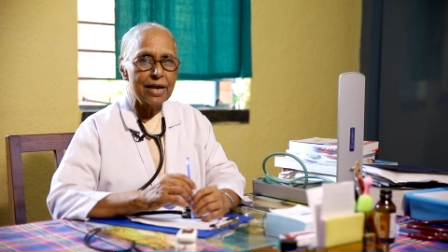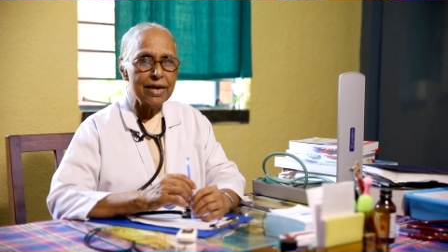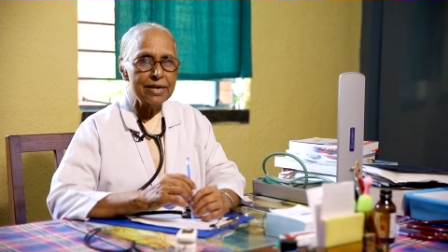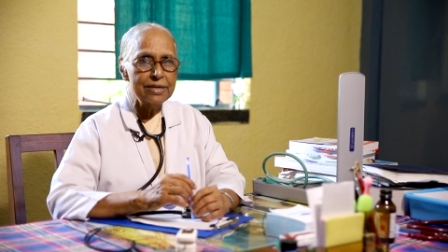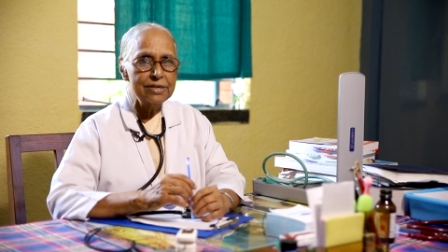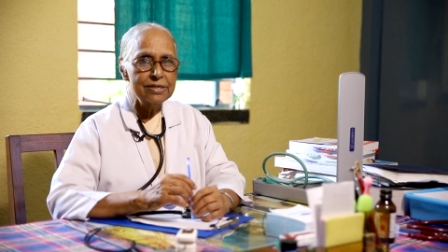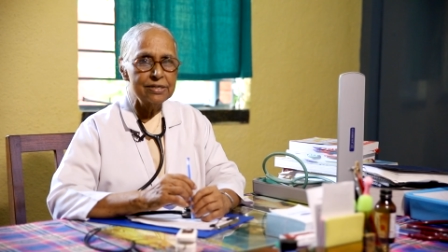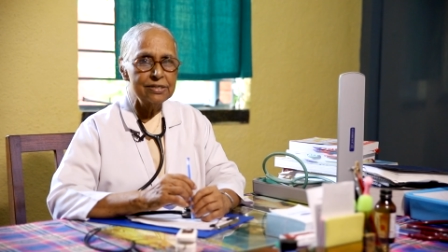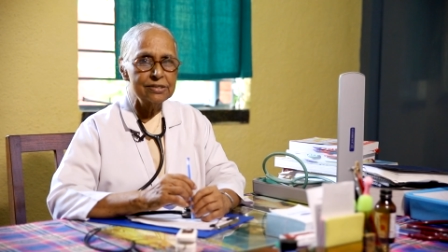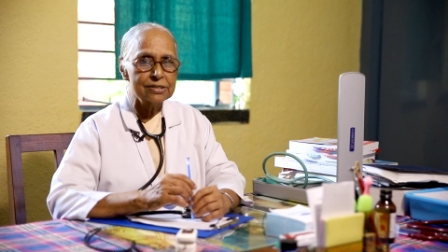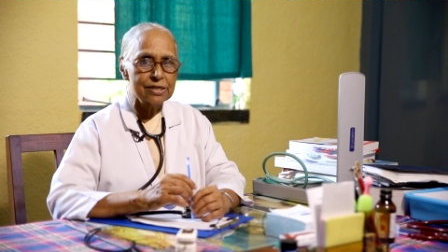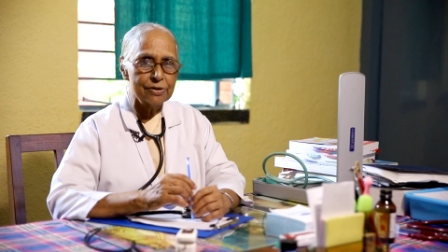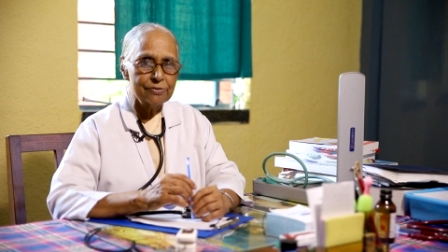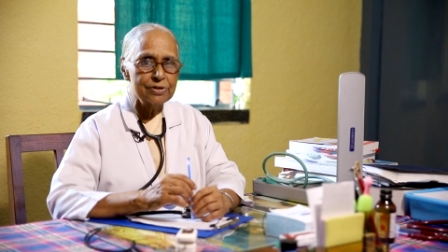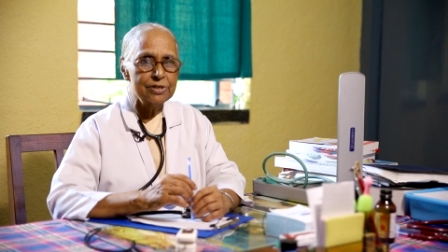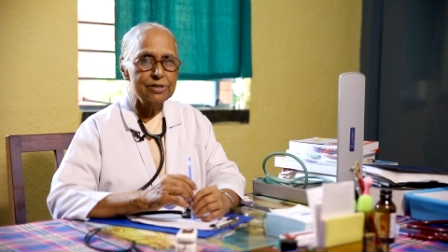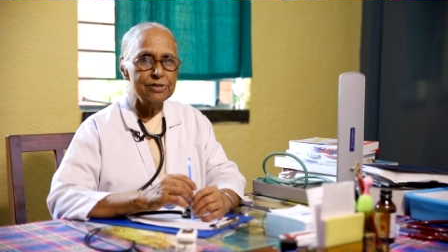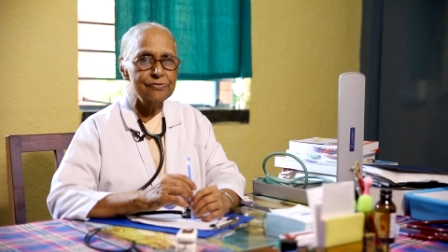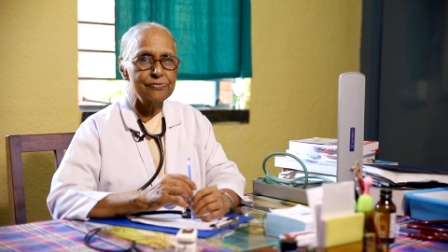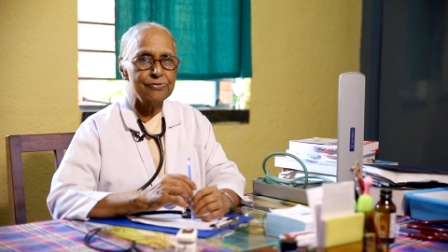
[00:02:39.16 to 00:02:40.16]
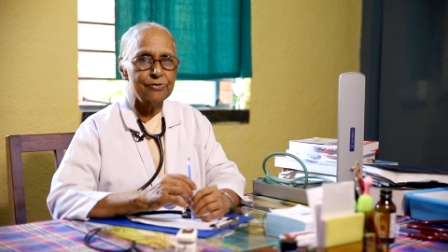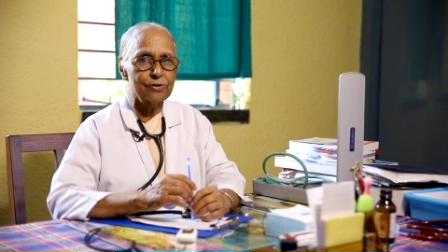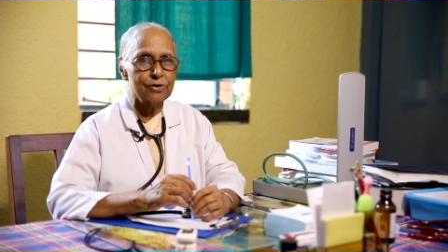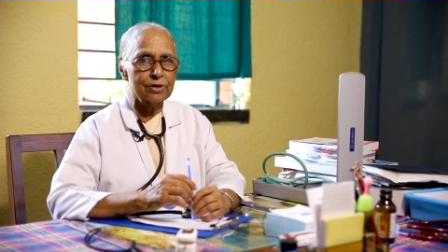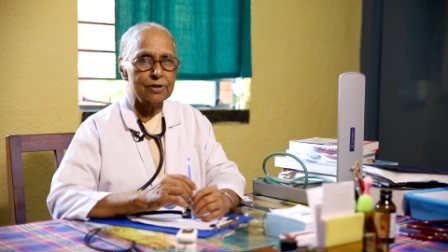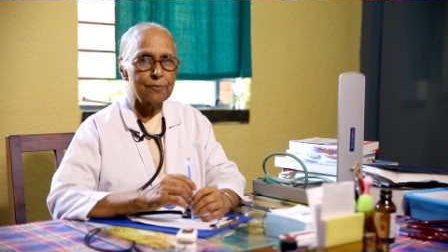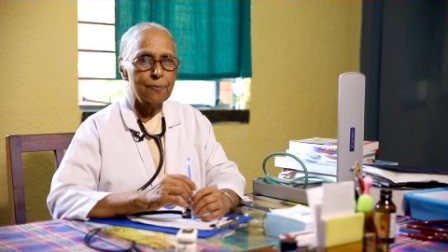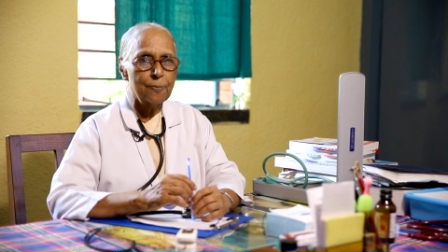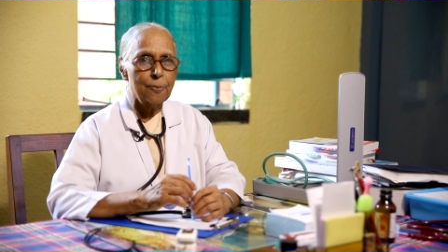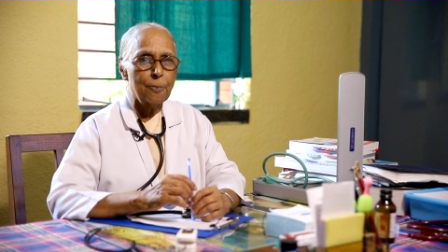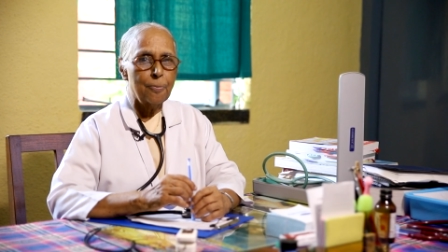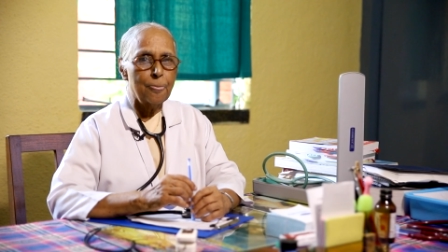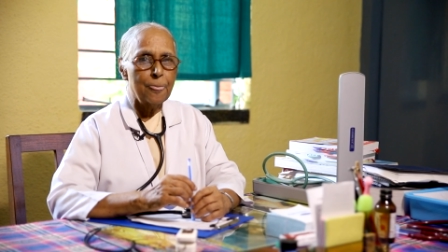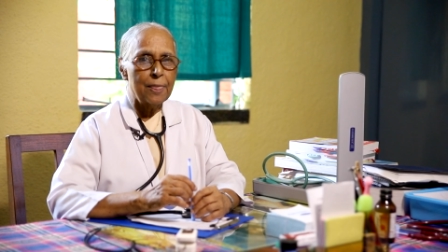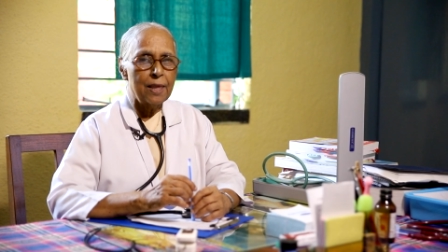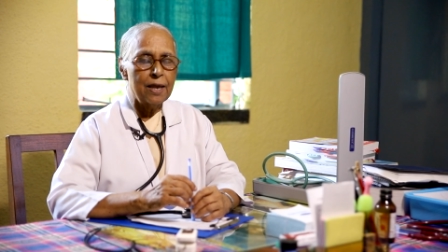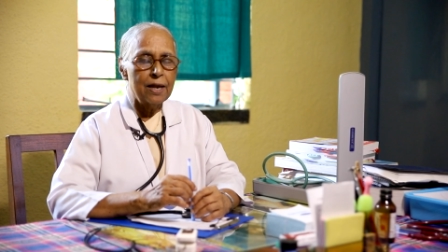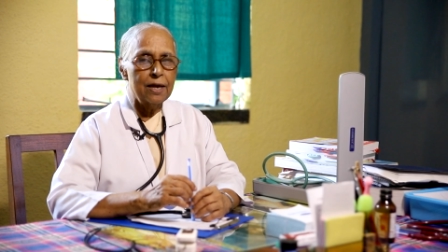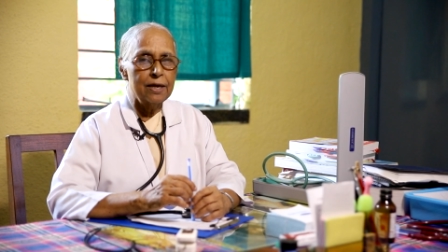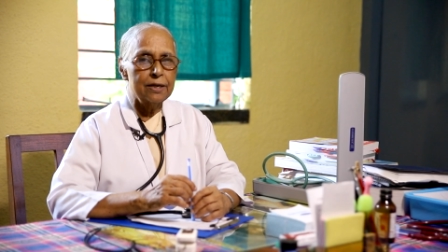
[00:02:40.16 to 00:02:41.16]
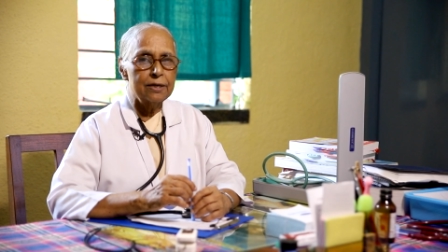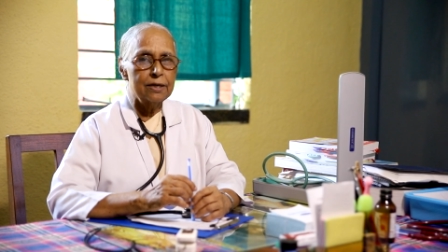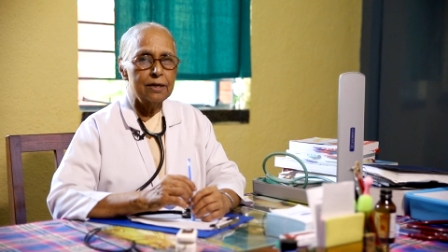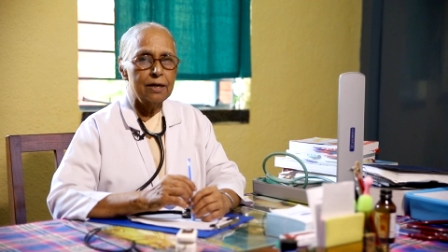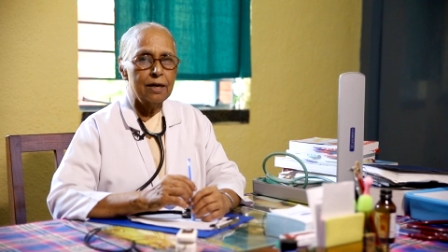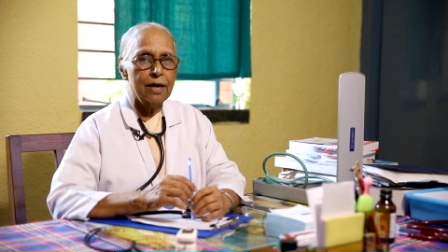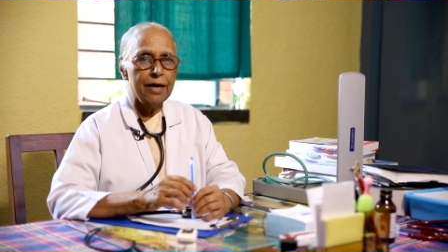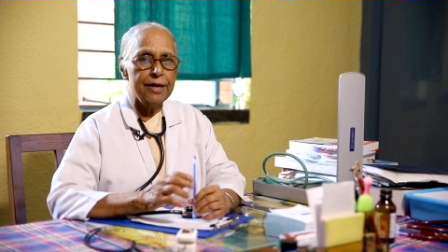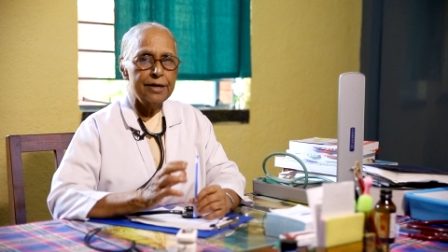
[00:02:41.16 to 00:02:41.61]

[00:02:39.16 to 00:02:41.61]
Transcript: 1974 and uh,